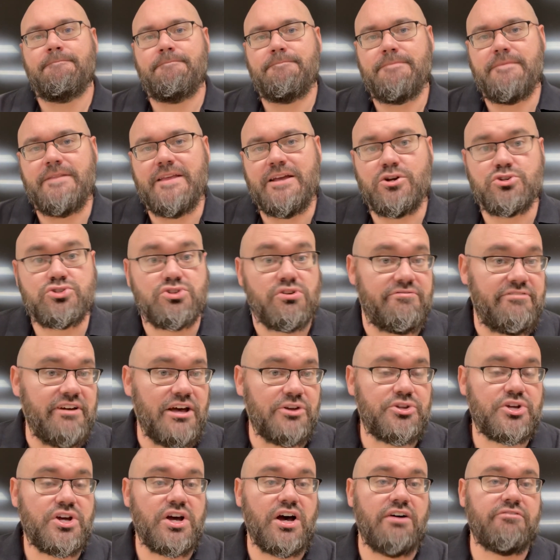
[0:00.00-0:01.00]
They also
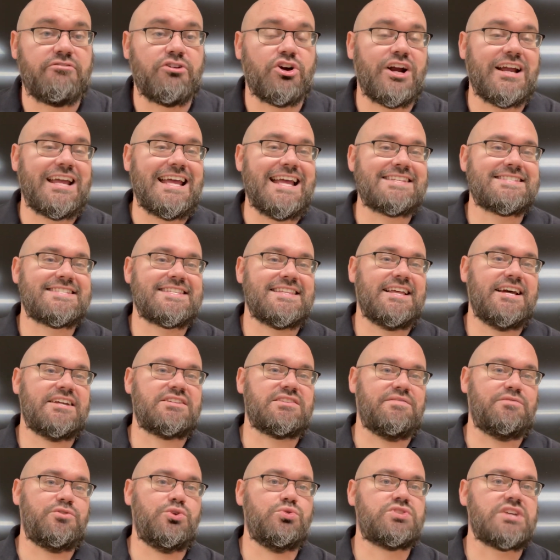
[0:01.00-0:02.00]
failed to cover against the likes
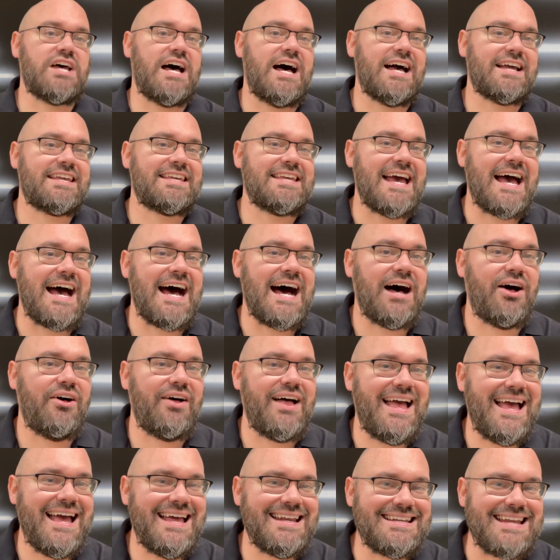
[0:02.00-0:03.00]
of Utah,
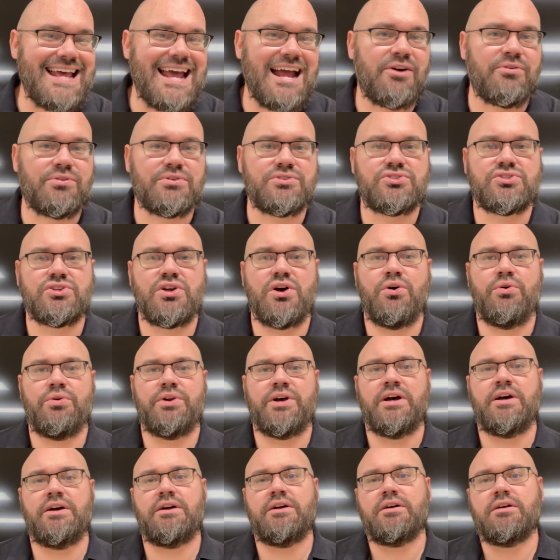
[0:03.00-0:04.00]
Cal, and
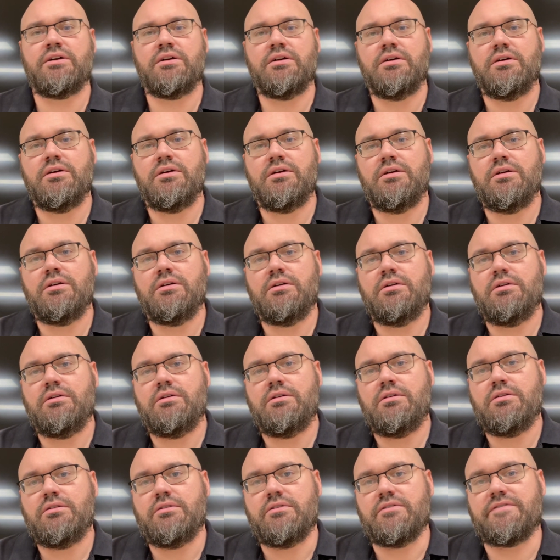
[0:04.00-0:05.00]
Arizona.
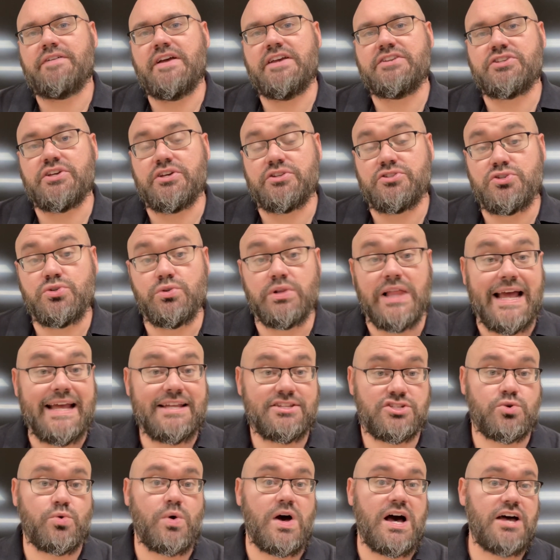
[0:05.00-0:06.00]
They're facing a Tulane
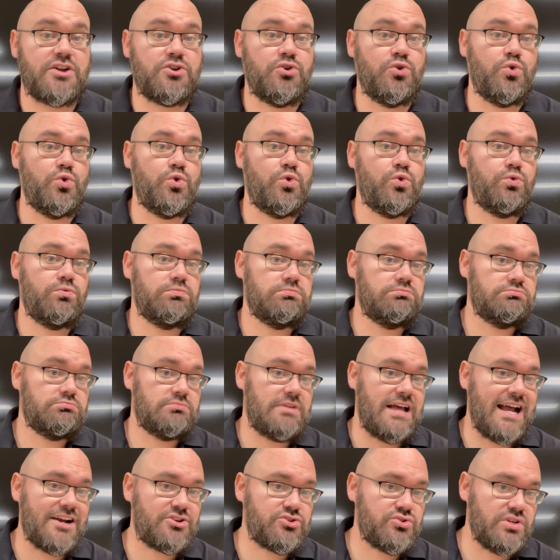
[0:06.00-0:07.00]
squad who
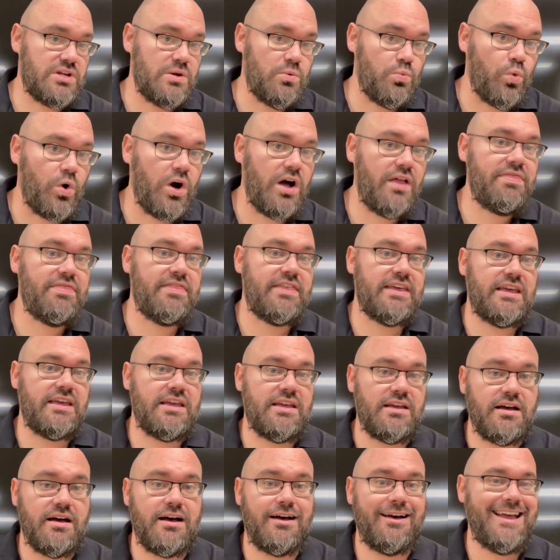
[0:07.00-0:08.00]
actually won
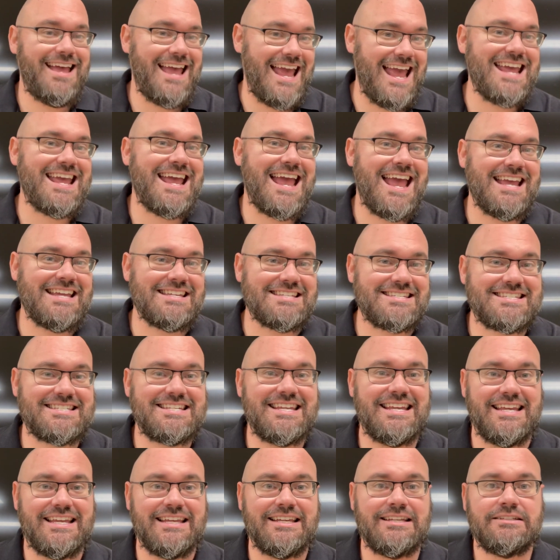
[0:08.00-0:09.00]
the uh,
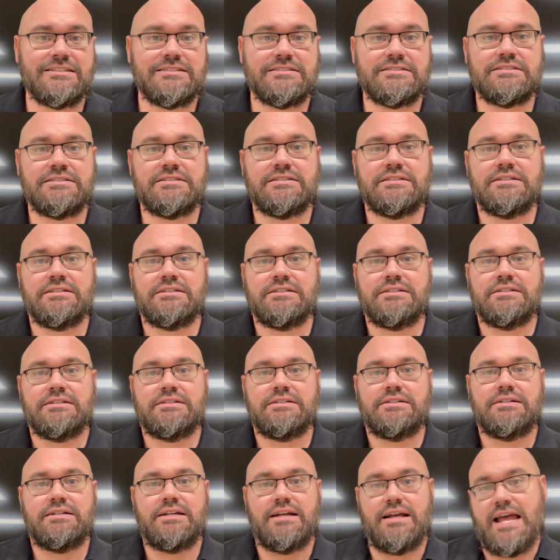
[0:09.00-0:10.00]
AAC,
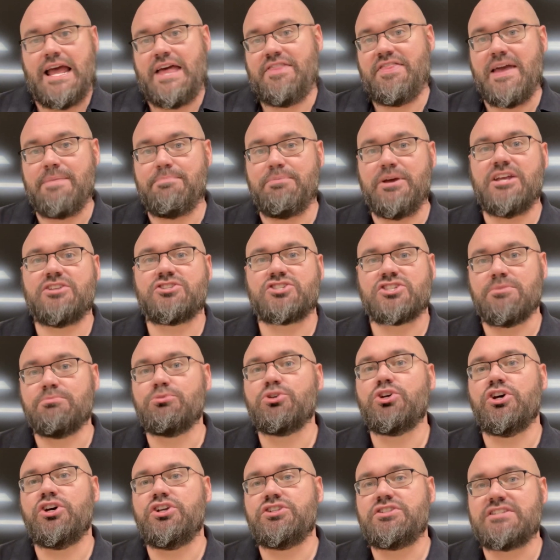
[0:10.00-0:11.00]
and they beat some
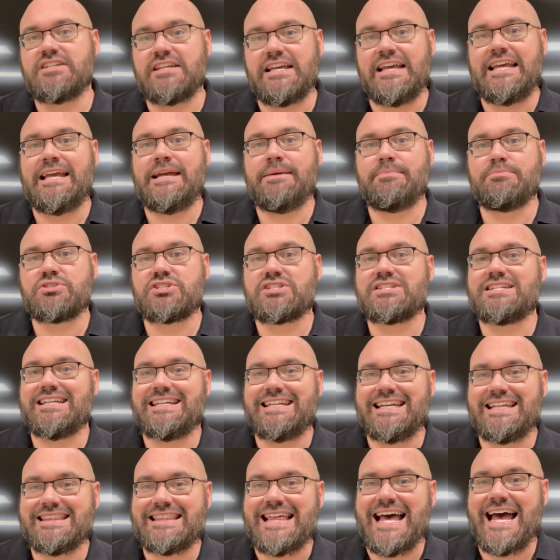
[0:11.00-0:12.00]
good teams to
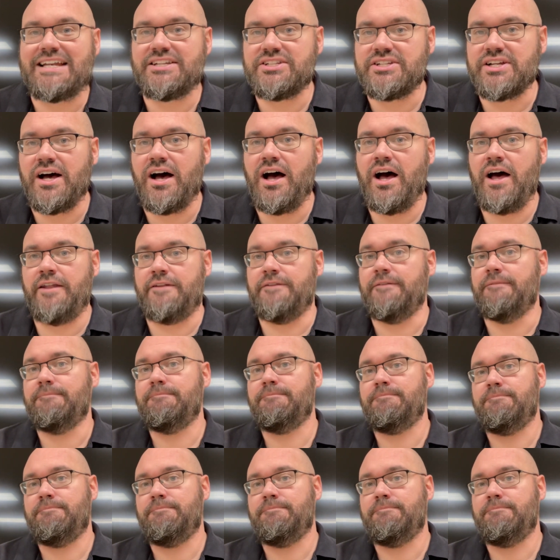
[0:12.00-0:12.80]
get that done.